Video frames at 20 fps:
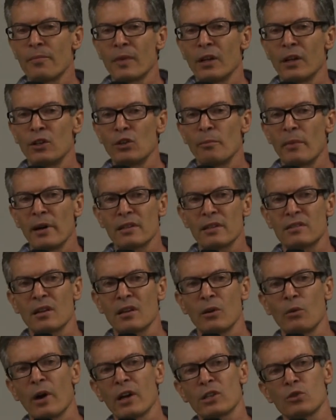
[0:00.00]
And you might
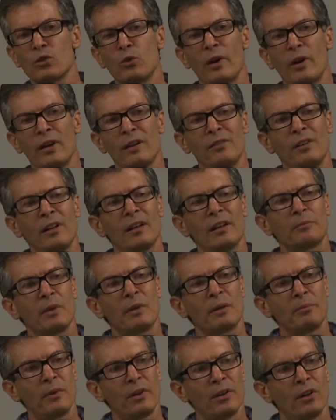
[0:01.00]
say, why should I even let
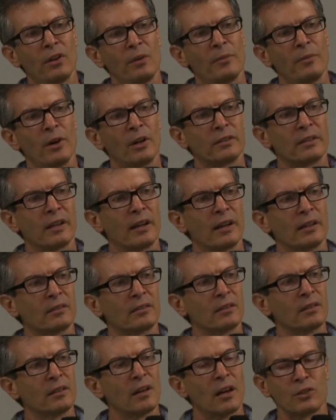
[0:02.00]
people know about
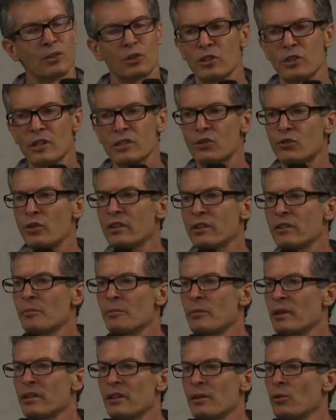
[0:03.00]
that? I should just treat
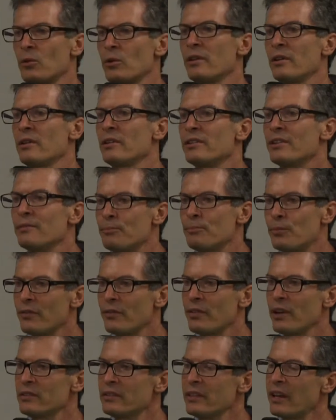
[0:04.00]
them and they will
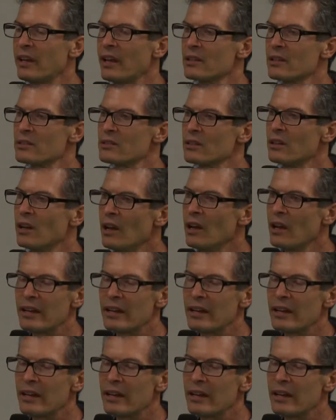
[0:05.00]
prevent the cancer.